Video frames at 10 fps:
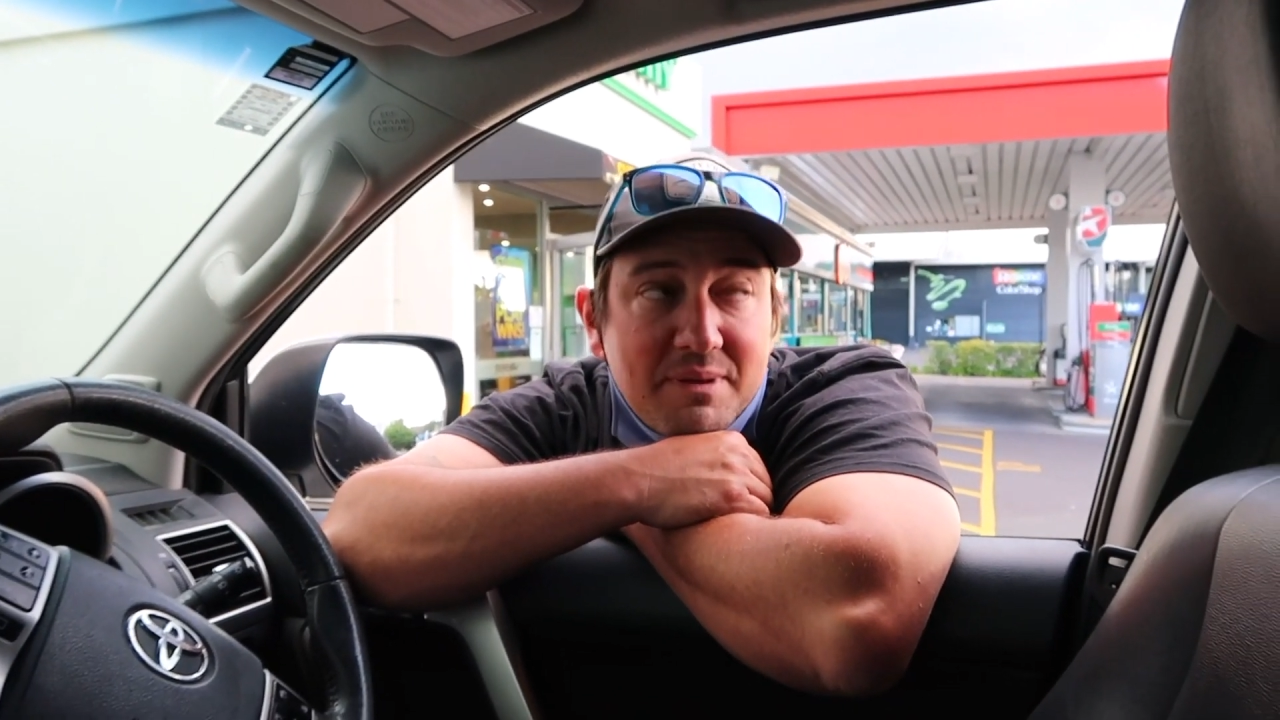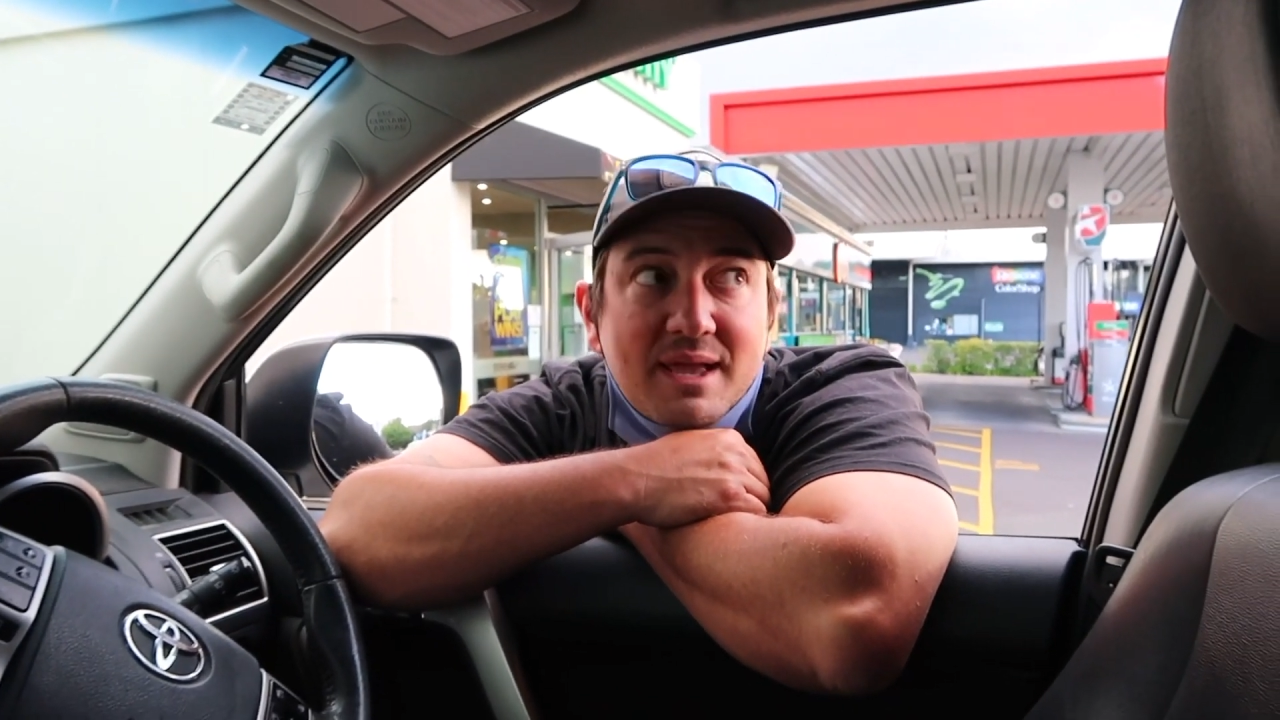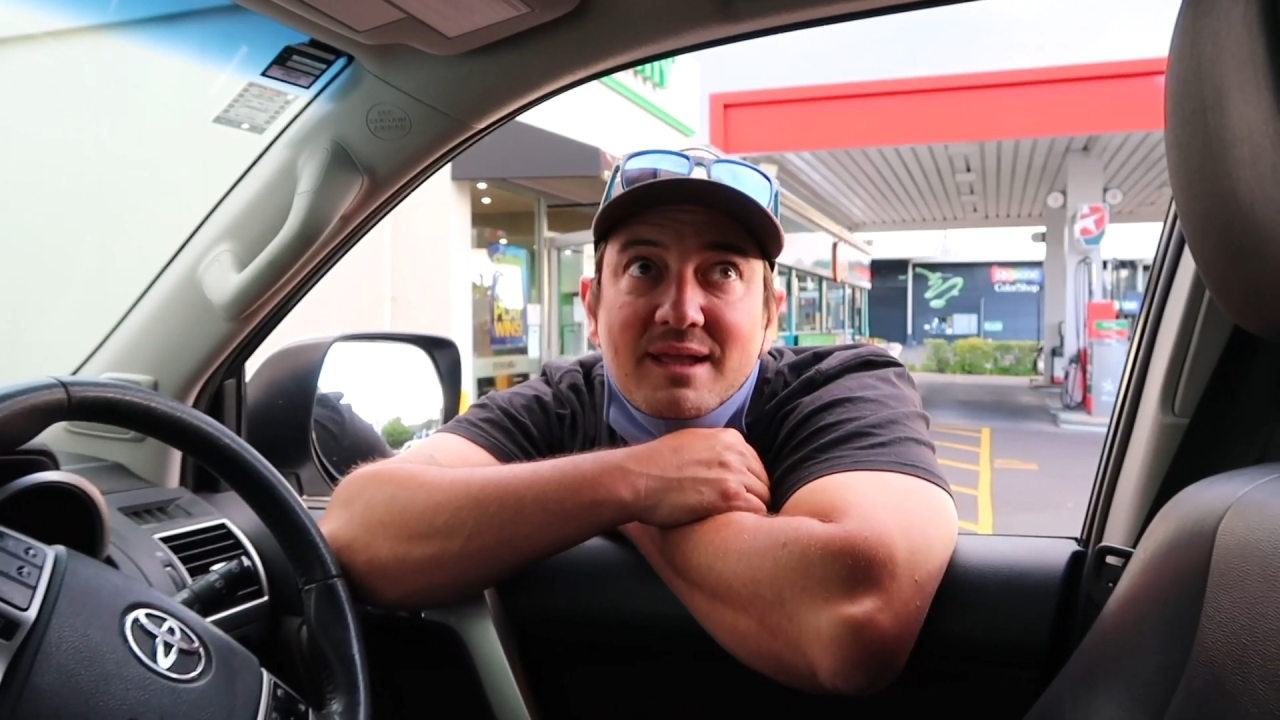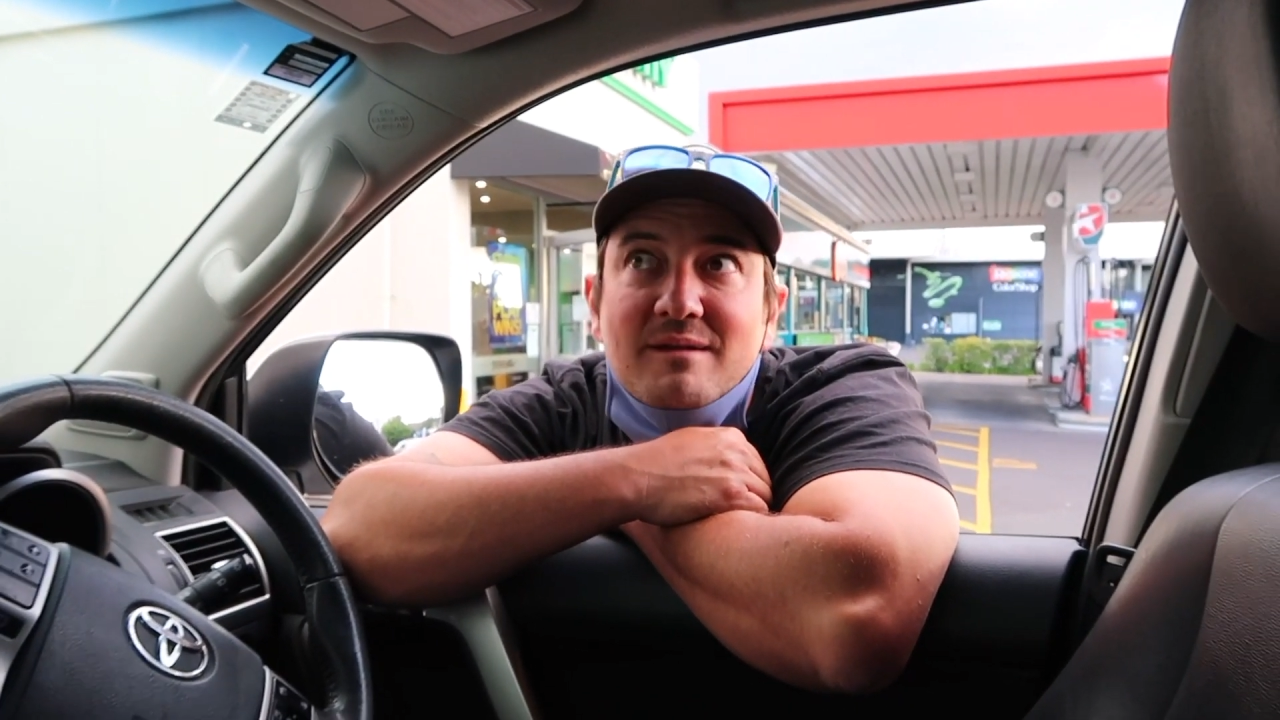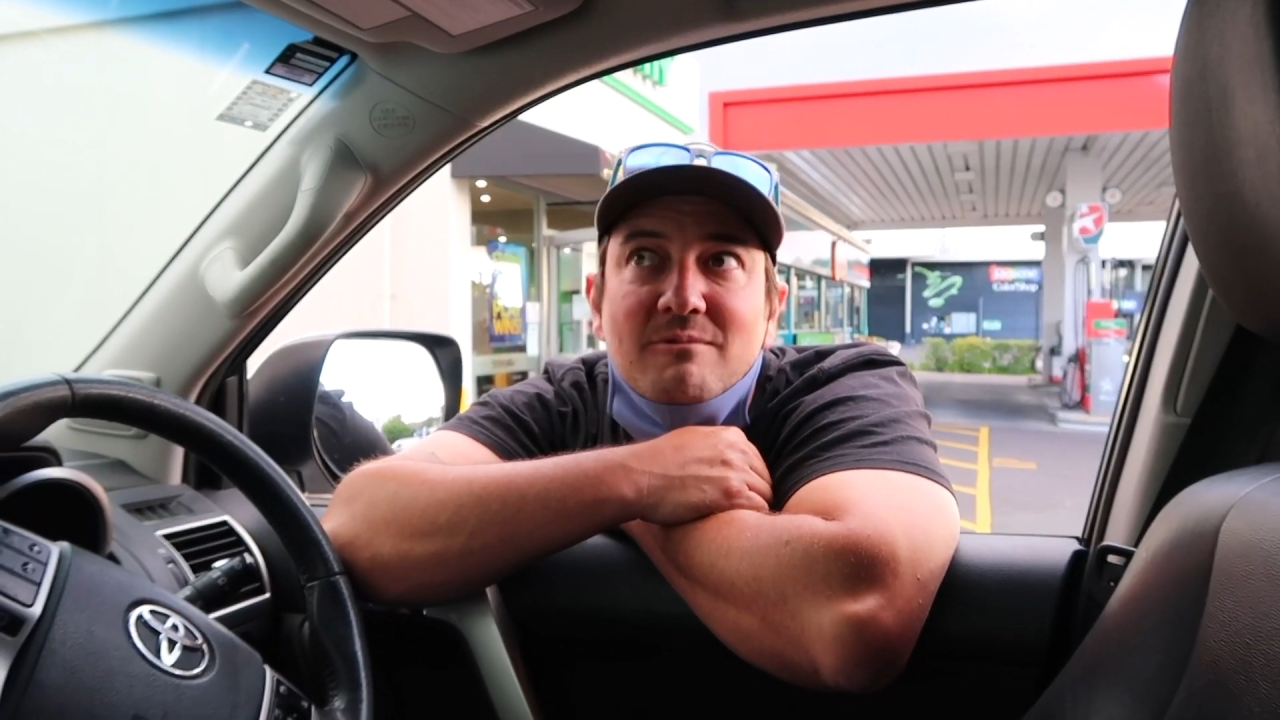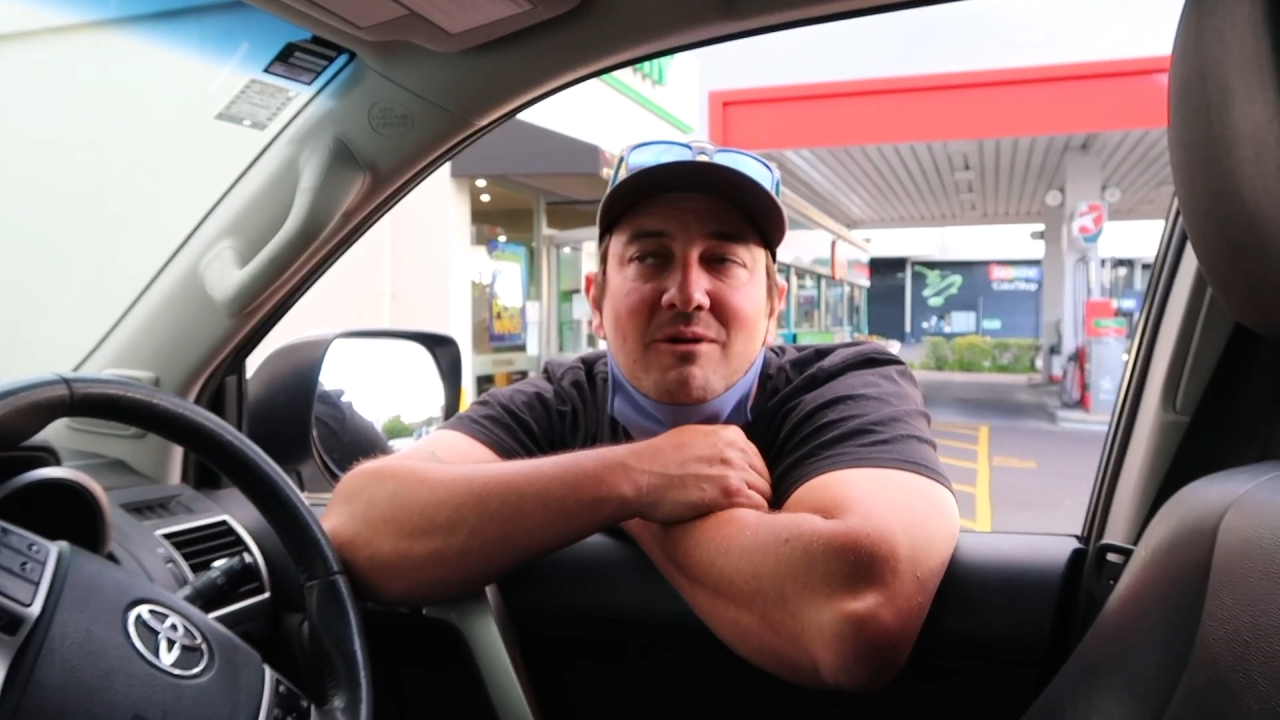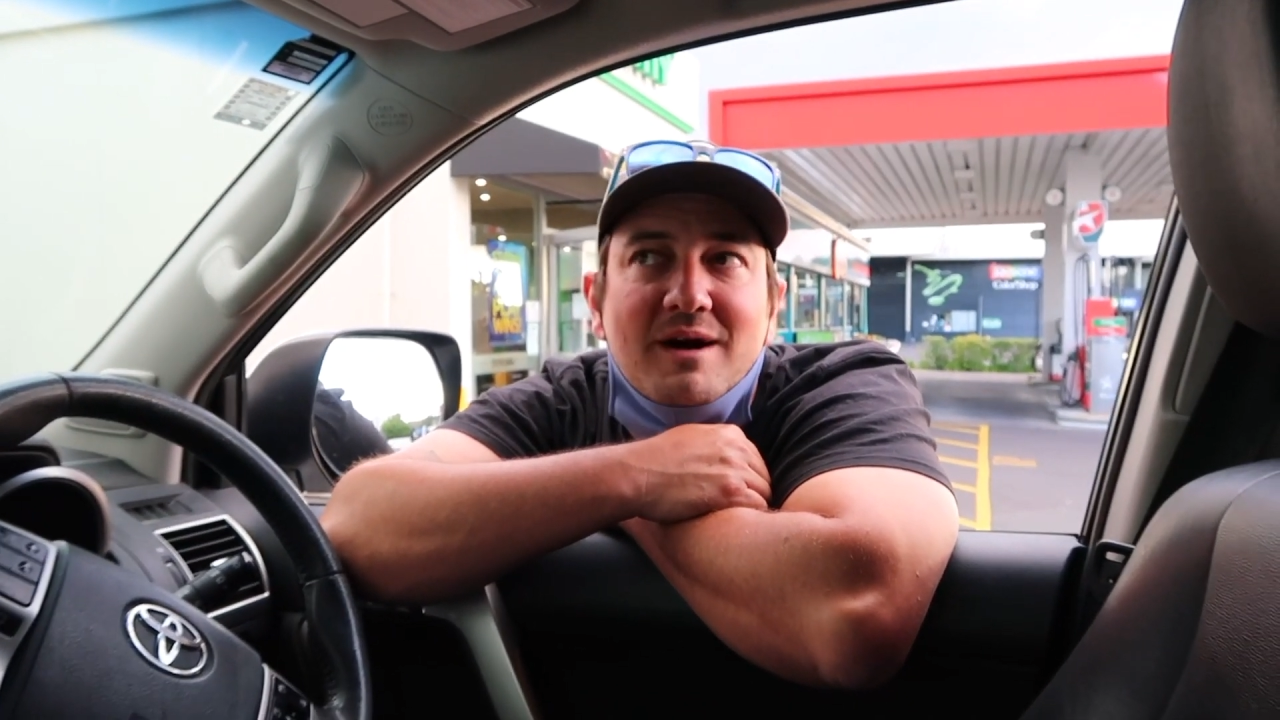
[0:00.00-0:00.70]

ping